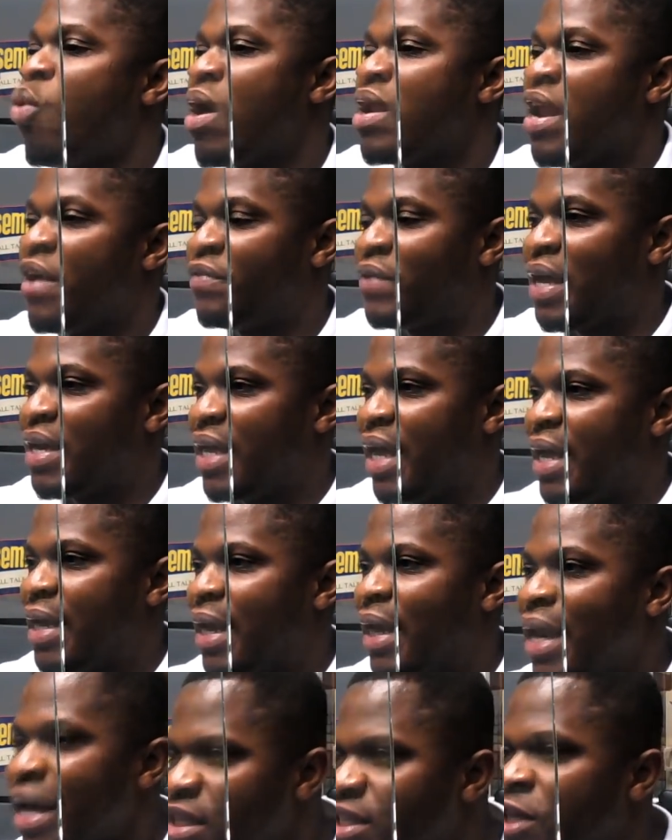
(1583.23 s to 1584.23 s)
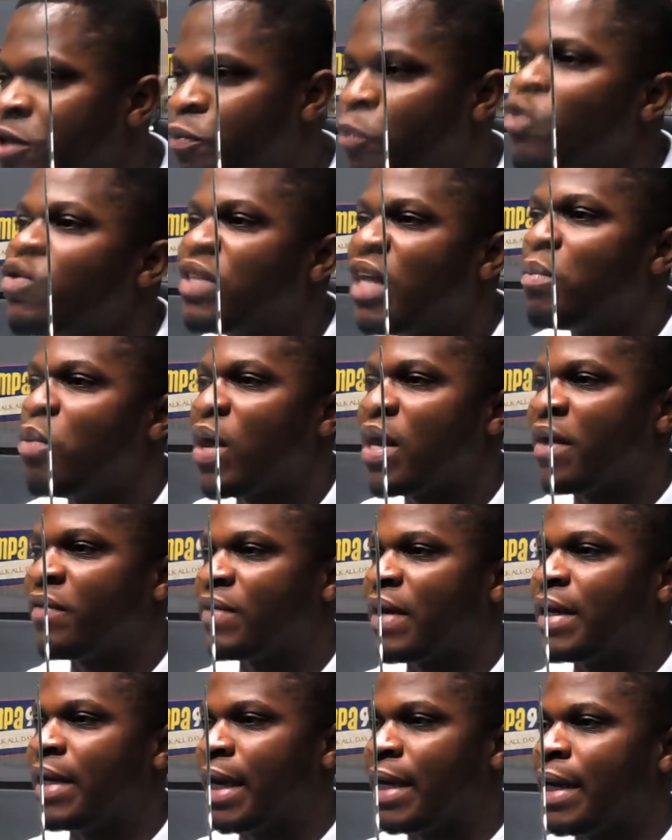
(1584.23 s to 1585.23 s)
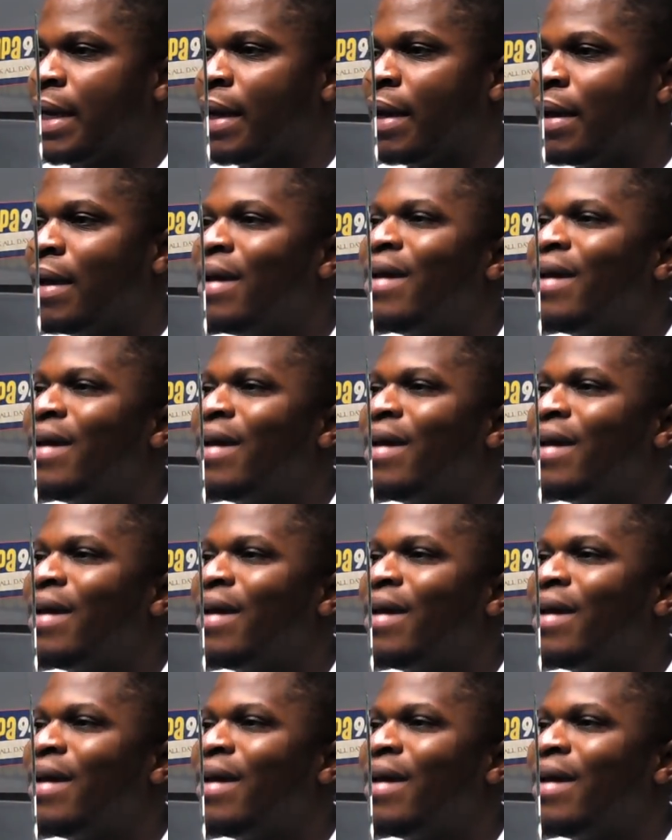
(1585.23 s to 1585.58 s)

One after the other. Let's expose them one after the other.